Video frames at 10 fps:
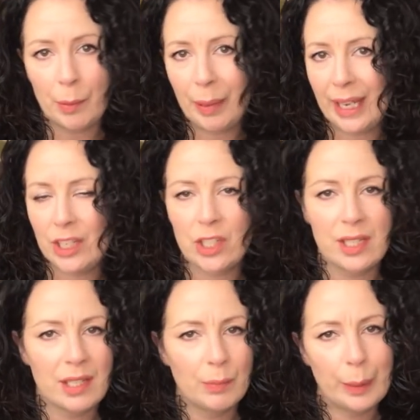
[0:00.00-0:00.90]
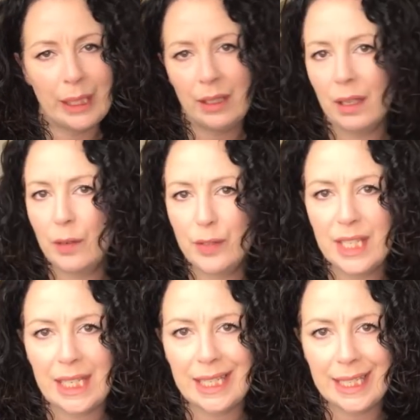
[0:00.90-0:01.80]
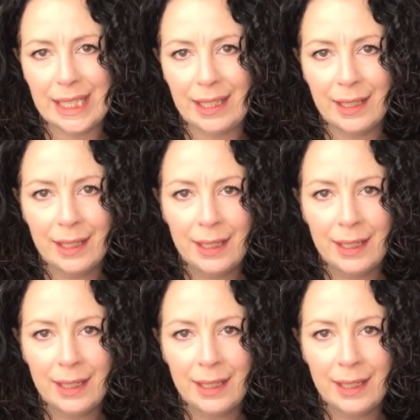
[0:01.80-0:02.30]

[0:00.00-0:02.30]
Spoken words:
of pages can be over 60.